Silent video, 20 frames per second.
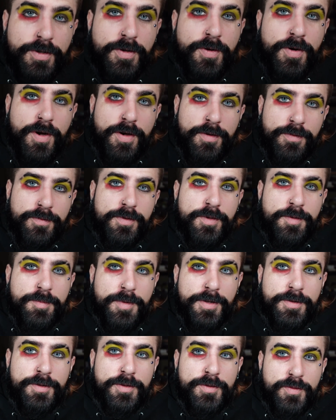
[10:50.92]
know how I feel
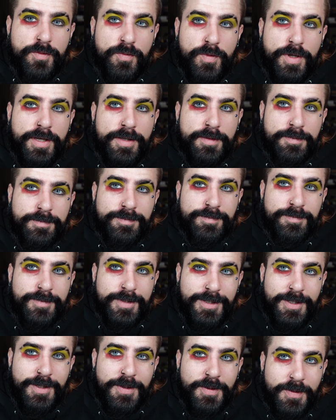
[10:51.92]
about this red
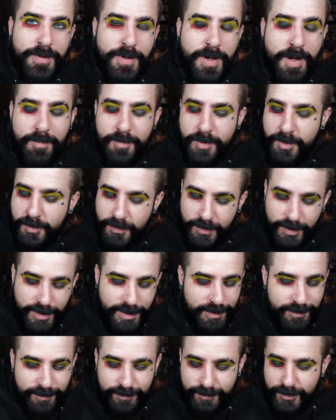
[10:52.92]
and yellow combo. We're
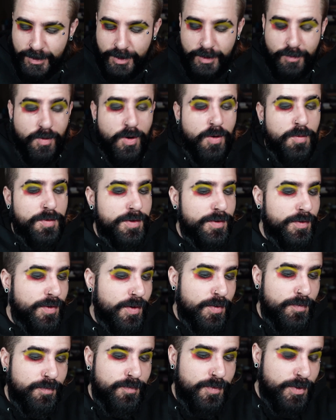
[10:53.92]
gonna roll with it, though.